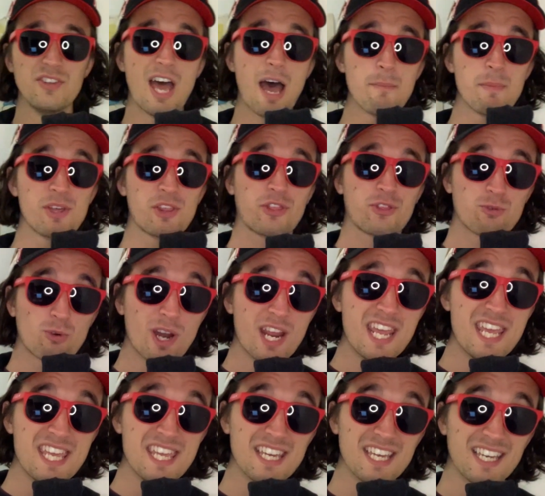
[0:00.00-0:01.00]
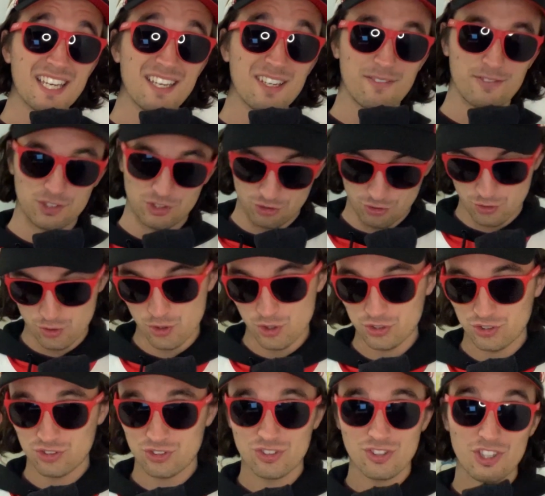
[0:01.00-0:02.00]
Number 3 is, of
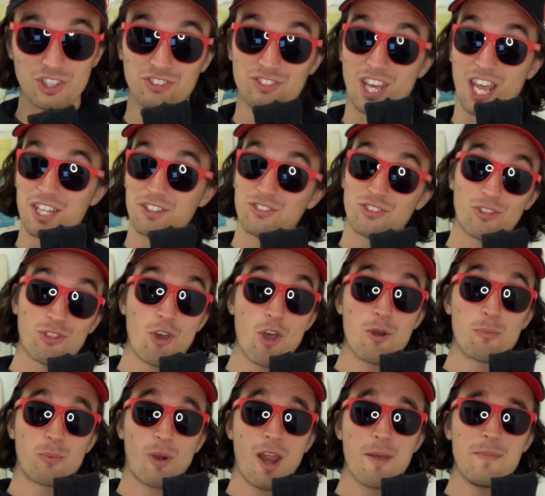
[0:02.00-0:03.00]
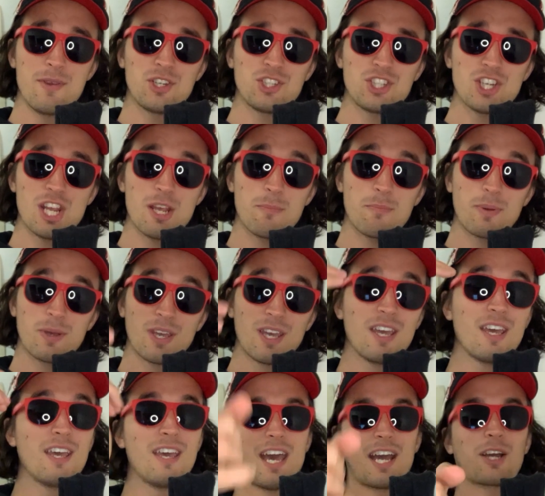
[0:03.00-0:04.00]
course, the Saints' third premiership.
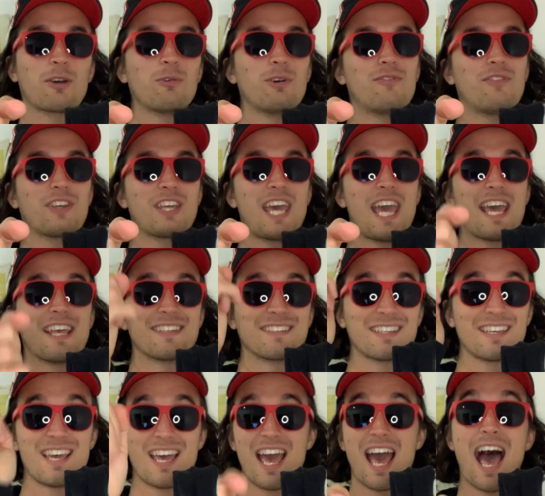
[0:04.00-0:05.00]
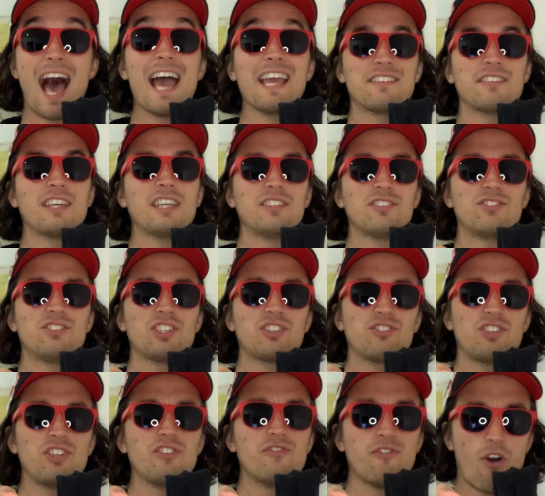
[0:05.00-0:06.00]
How can we forget?
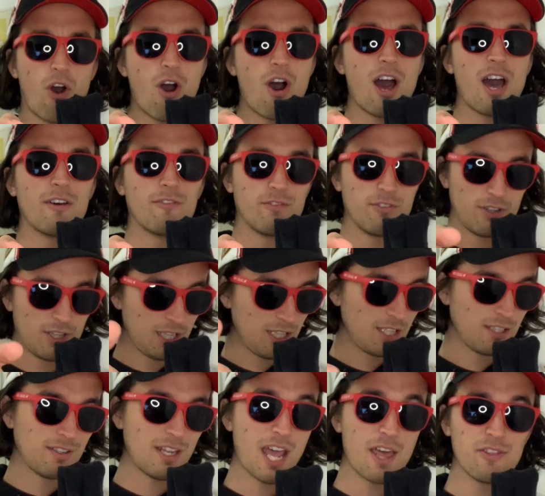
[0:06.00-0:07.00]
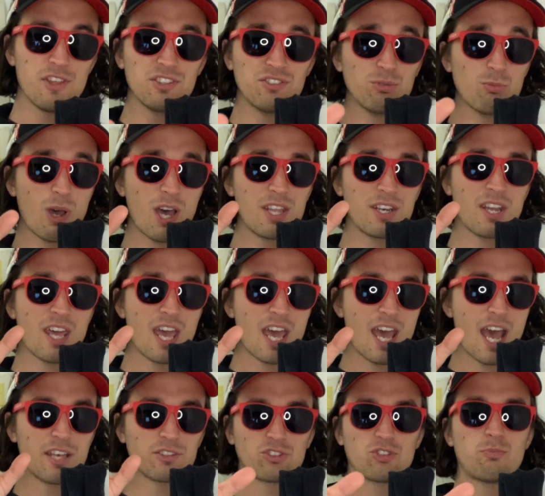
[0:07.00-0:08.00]
1865. Now, this one
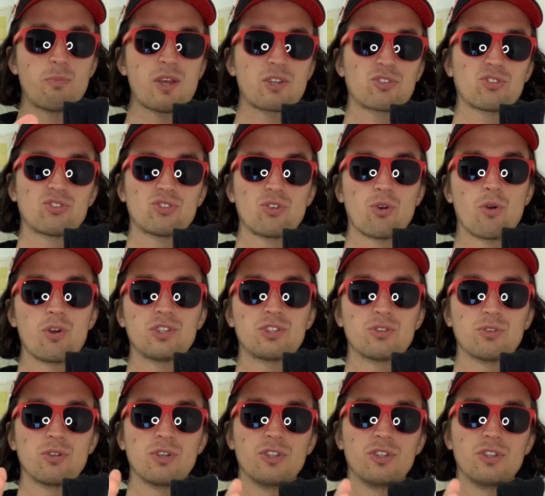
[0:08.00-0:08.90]
has a special story to